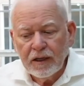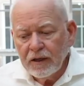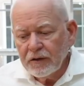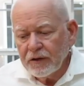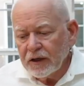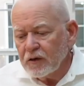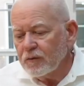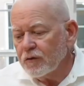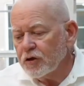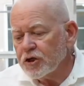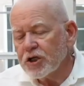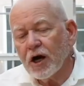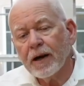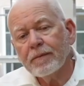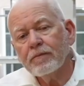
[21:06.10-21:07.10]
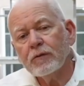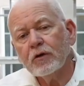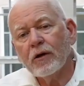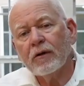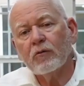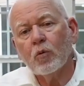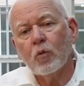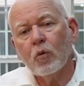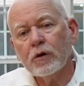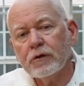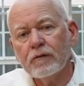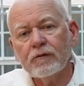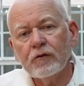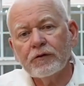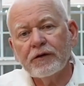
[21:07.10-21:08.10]
Thank you for your time. You have a
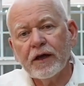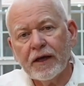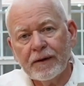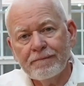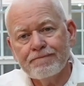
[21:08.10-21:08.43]
wonderful day.